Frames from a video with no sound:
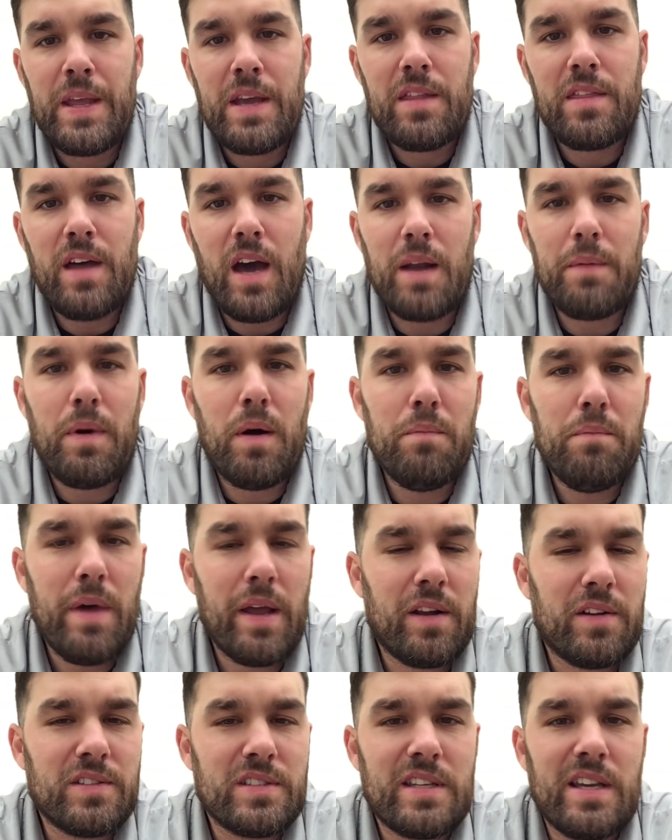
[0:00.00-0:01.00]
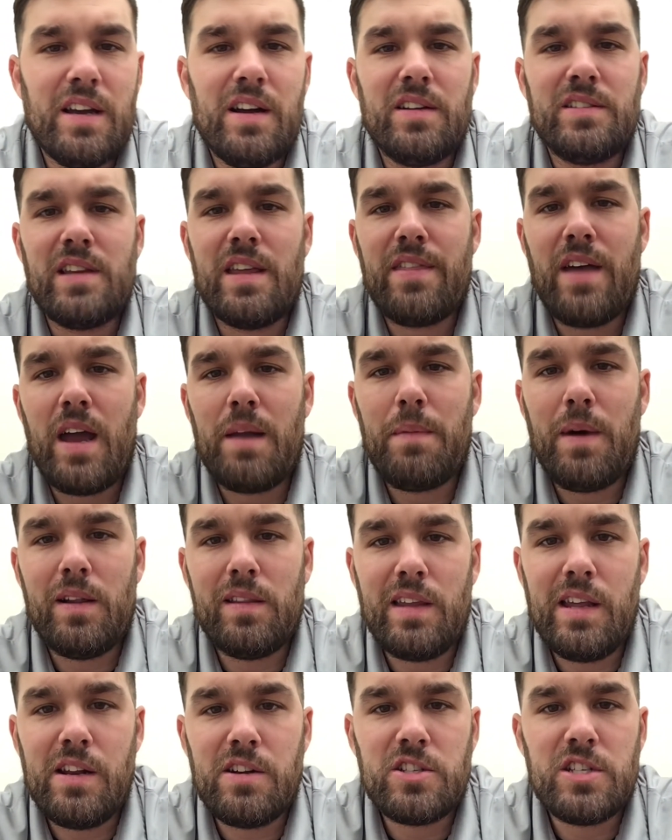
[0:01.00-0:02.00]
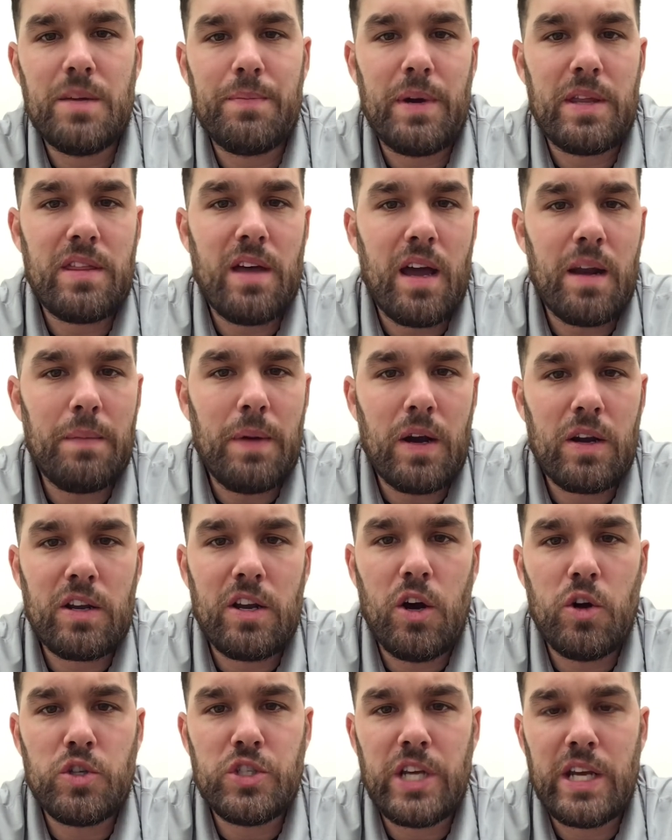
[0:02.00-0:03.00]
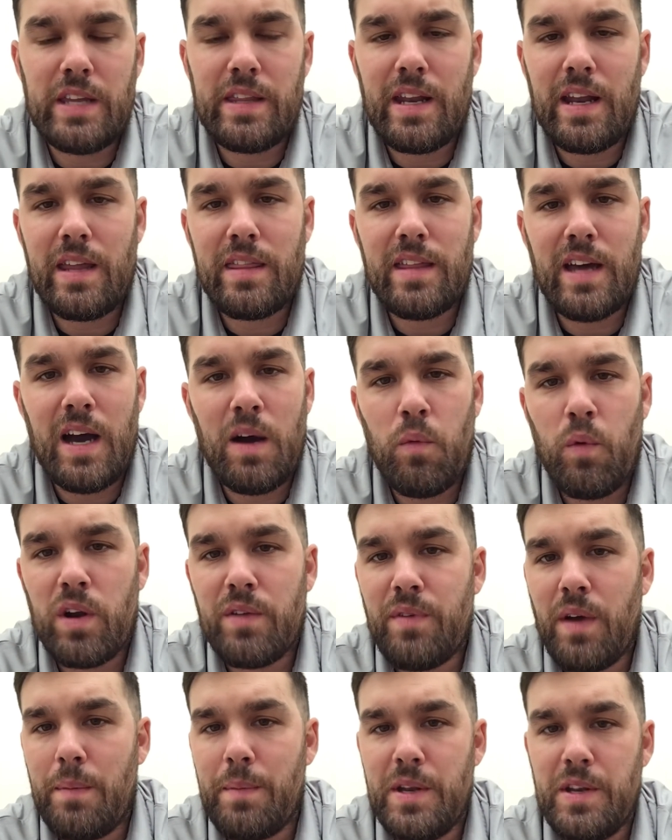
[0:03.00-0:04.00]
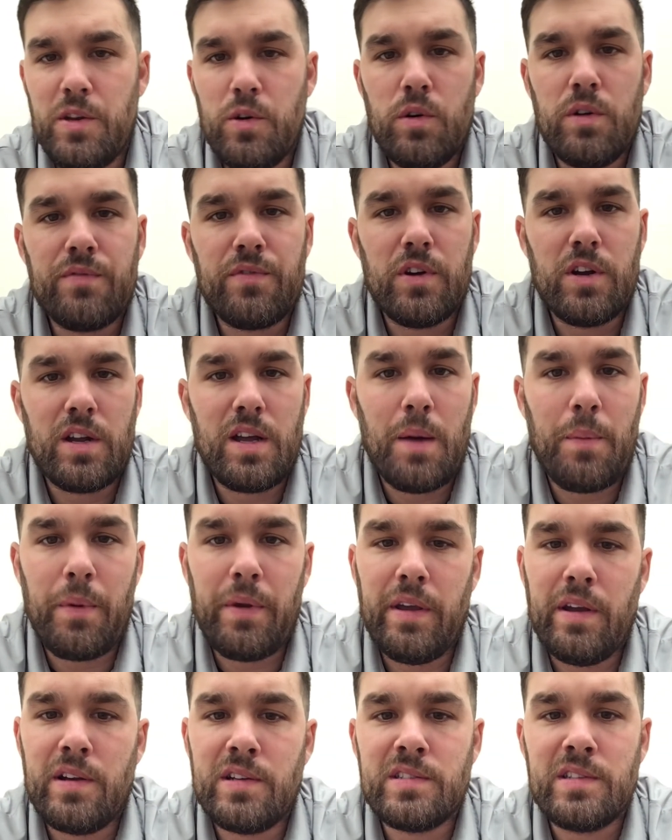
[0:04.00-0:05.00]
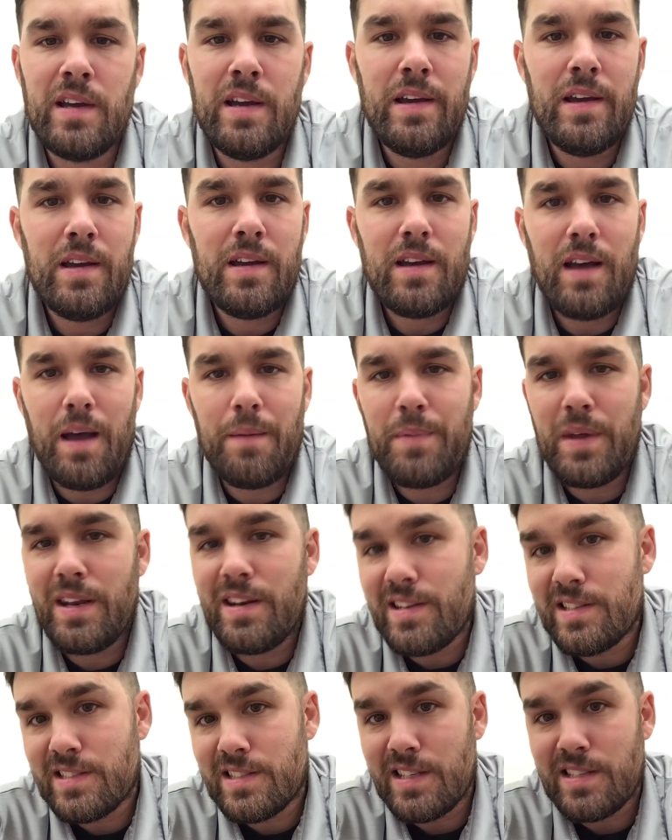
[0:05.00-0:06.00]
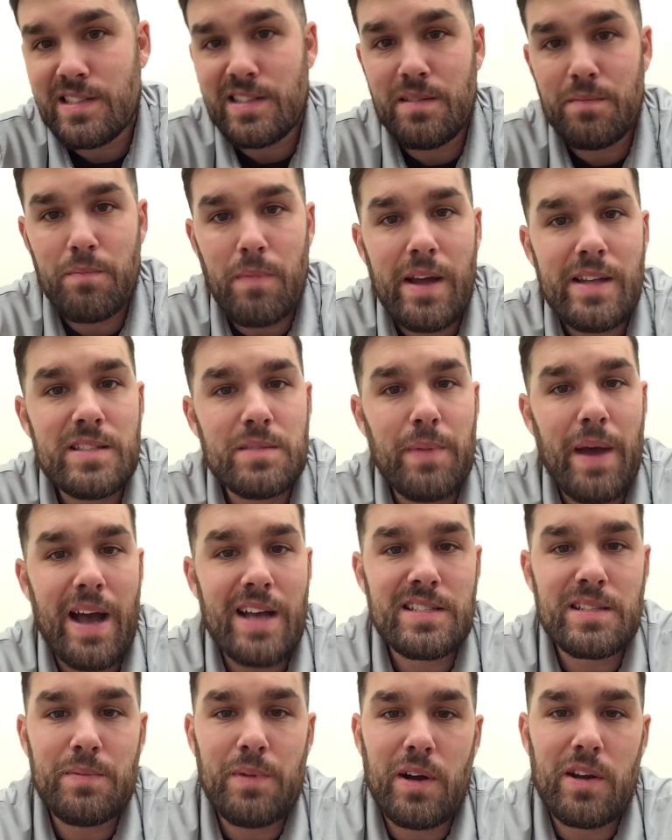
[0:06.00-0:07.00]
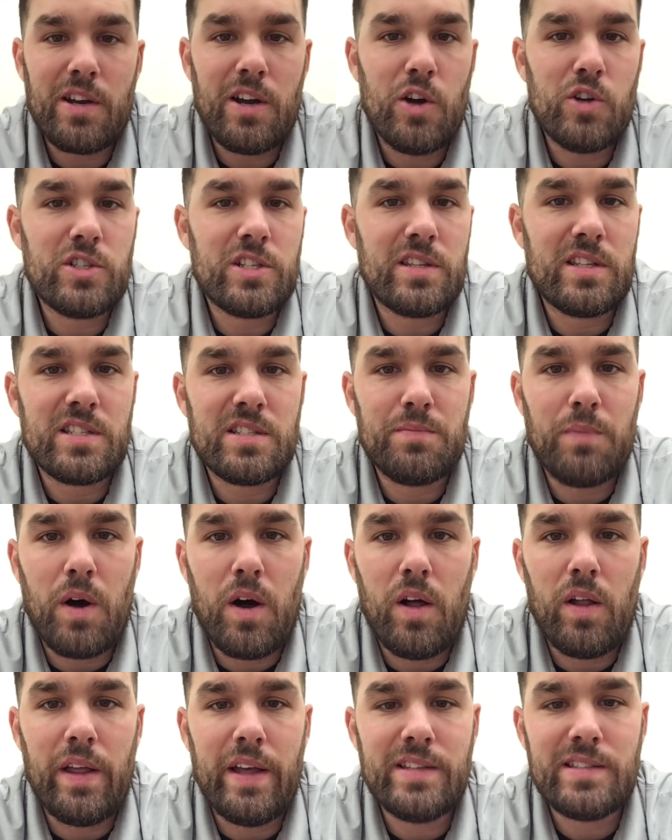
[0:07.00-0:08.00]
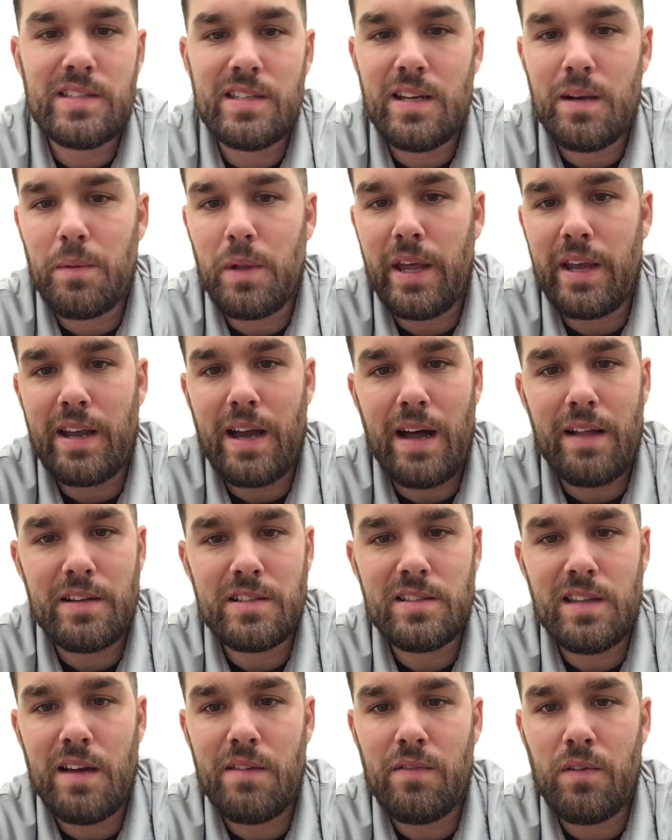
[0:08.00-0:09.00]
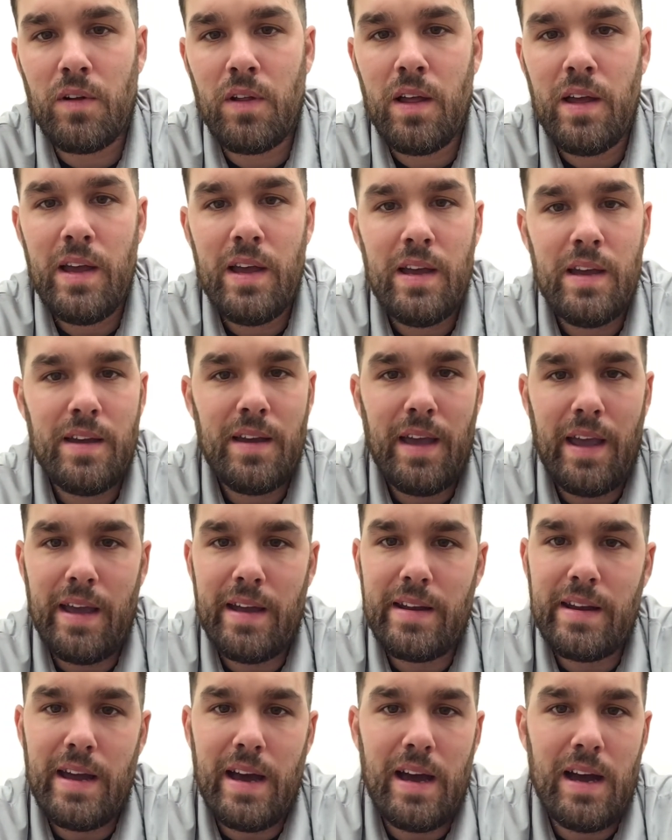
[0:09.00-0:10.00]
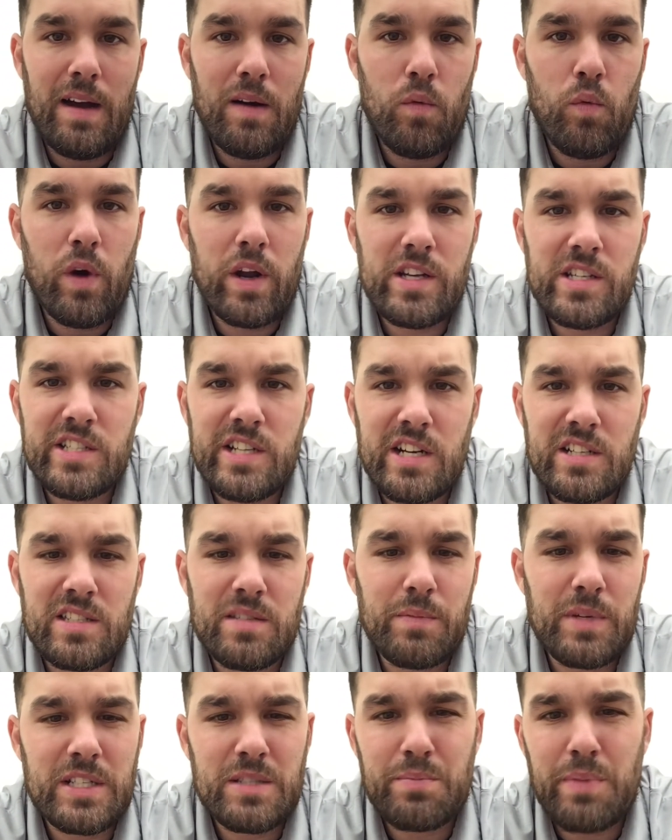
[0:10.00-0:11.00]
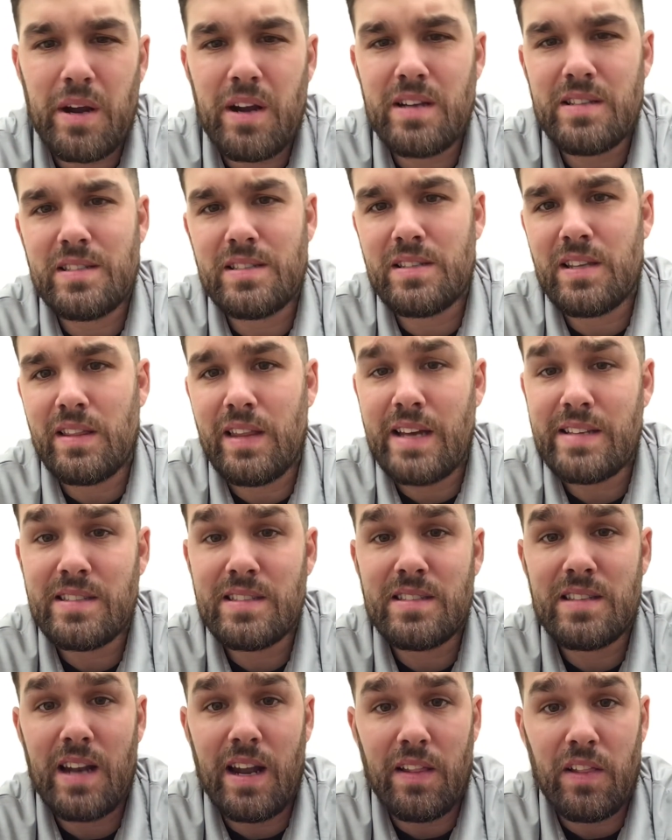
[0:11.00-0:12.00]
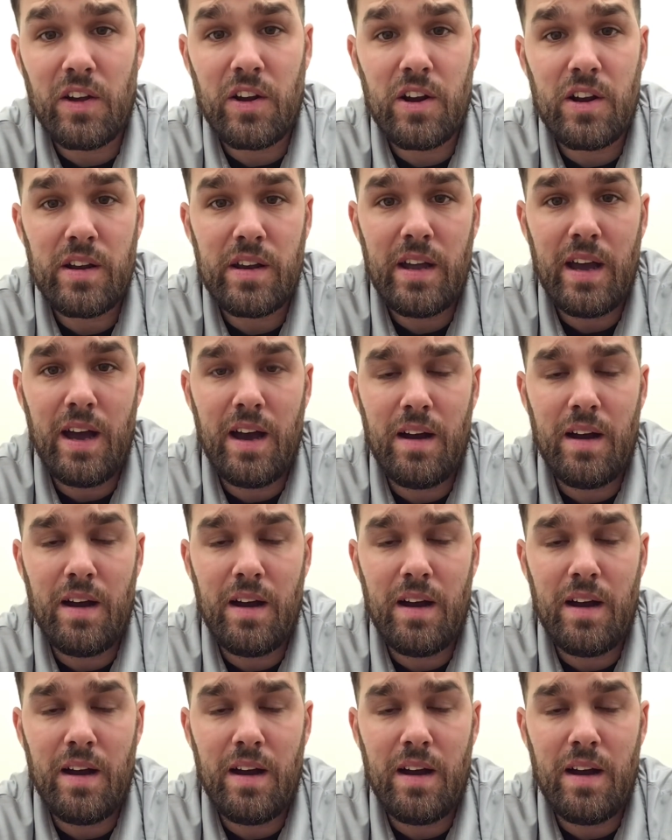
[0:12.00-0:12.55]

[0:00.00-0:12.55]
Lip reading: Thought about mental skills. I thought about leadership. I thought about coaching, and then I thought, what have I been doing for a couple of years? I've been an assistant men's basketball coach at the small NCAA college level, and want to share some experiences and lessons that I learned